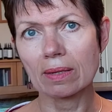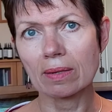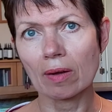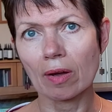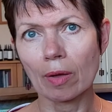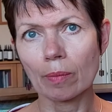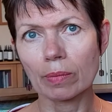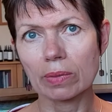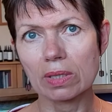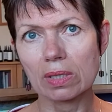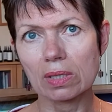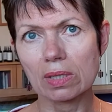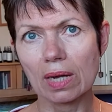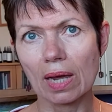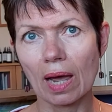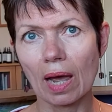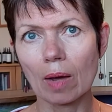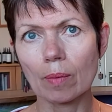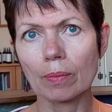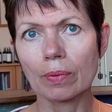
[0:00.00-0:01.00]
thymus
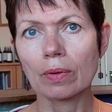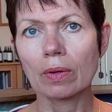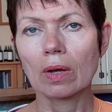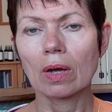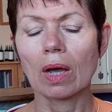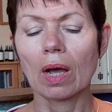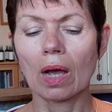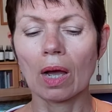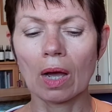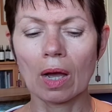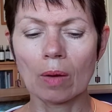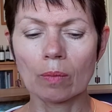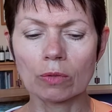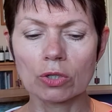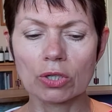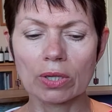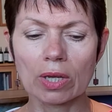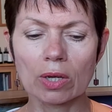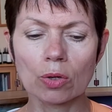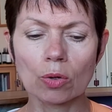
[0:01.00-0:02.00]
tap,
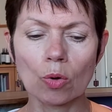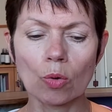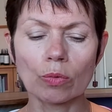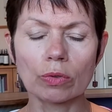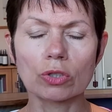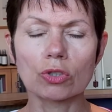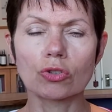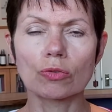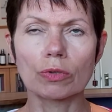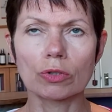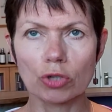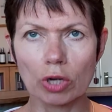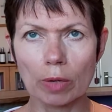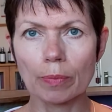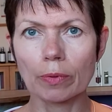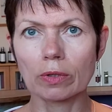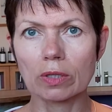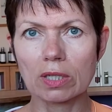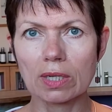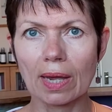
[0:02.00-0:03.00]
which they call the
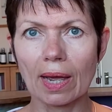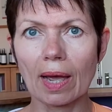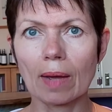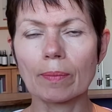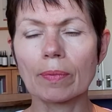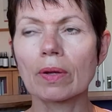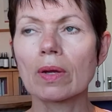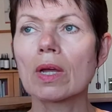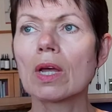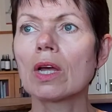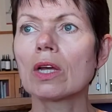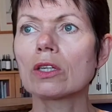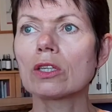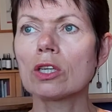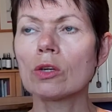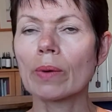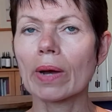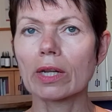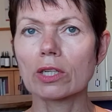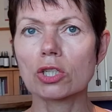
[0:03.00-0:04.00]
triple tap,
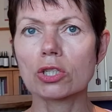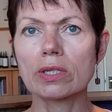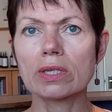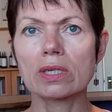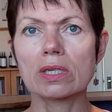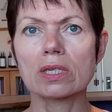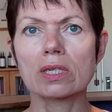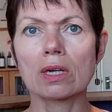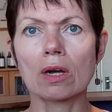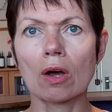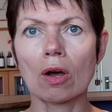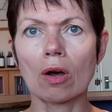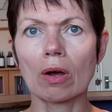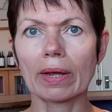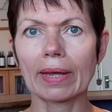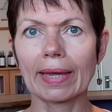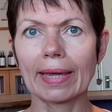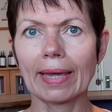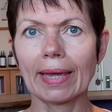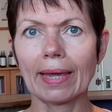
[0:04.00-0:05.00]
you actually start
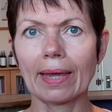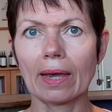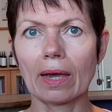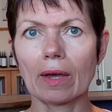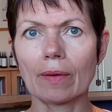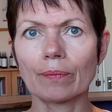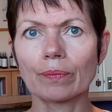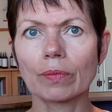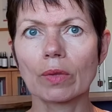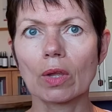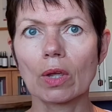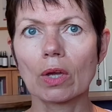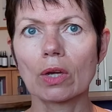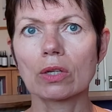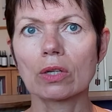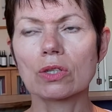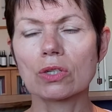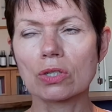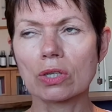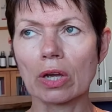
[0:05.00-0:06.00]
here.
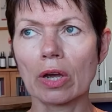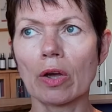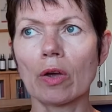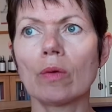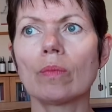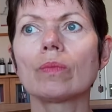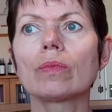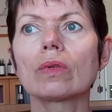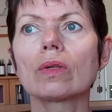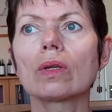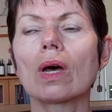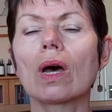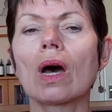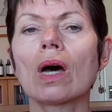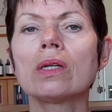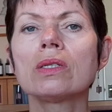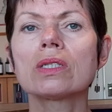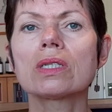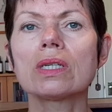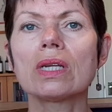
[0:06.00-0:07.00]
So
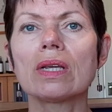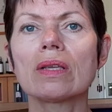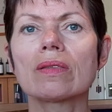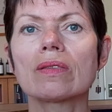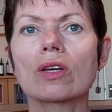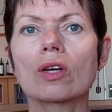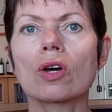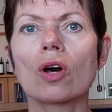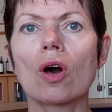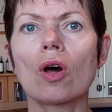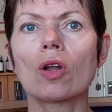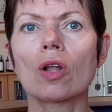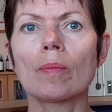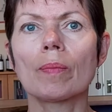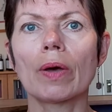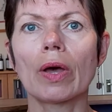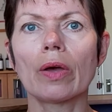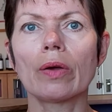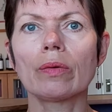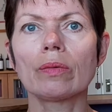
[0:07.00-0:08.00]
underneath the
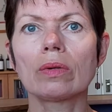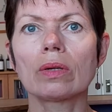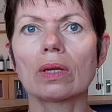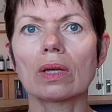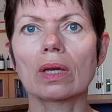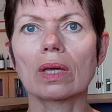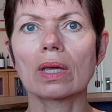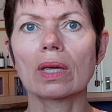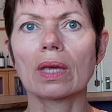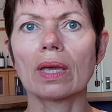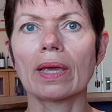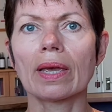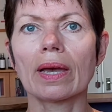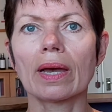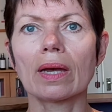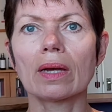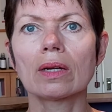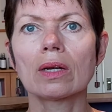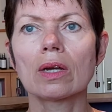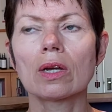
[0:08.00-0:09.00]
collarbone
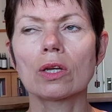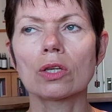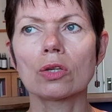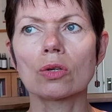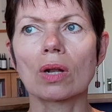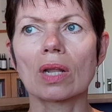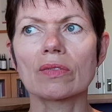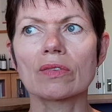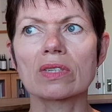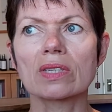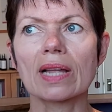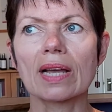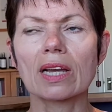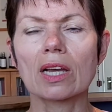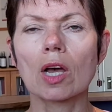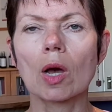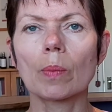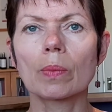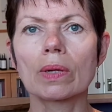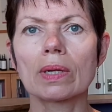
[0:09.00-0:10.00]
here, there's like
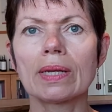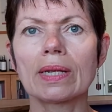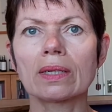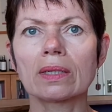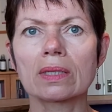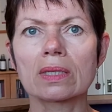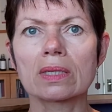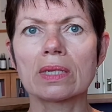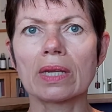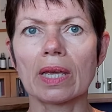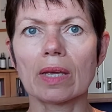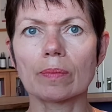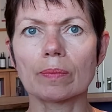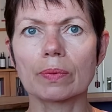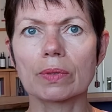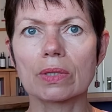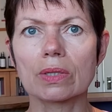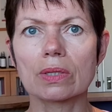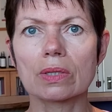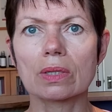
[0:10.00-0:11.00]
a couple of little
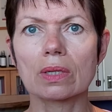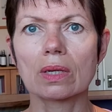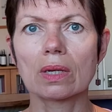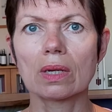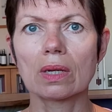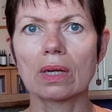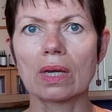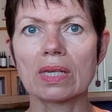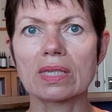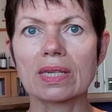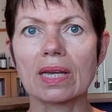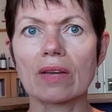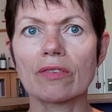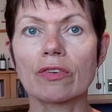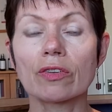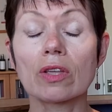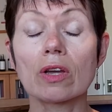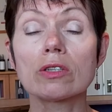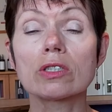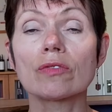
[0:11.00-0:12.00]
dips. It's,
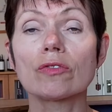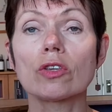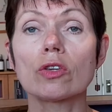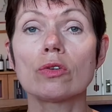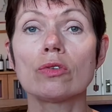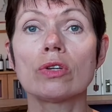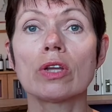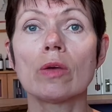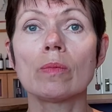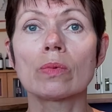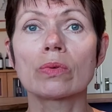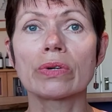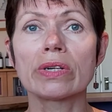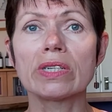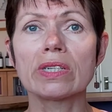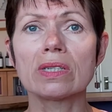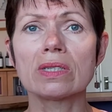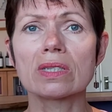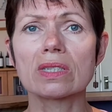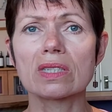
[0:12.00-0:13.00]
for those of you who know
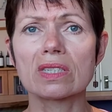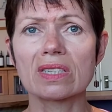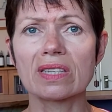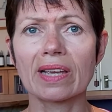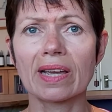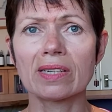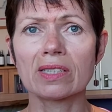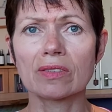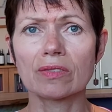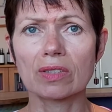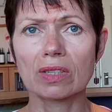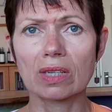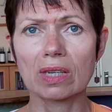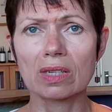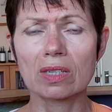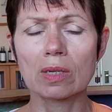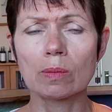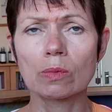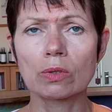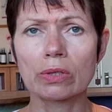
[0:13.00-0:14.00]
meridians, this is the end of the
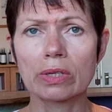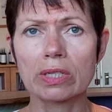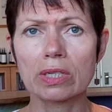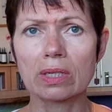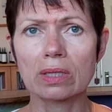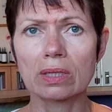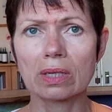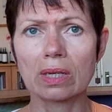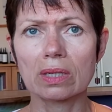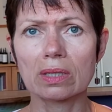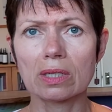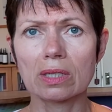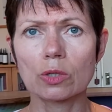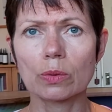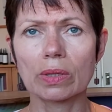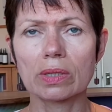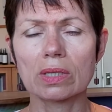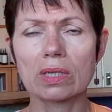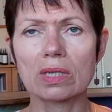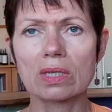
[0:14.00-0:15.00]
kidney meridian, kidney
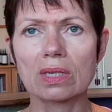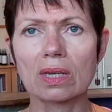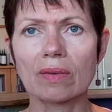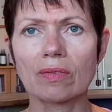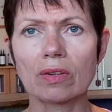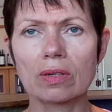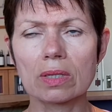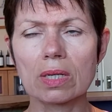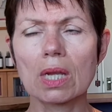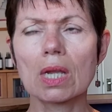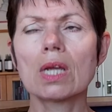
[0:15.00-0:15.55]
27.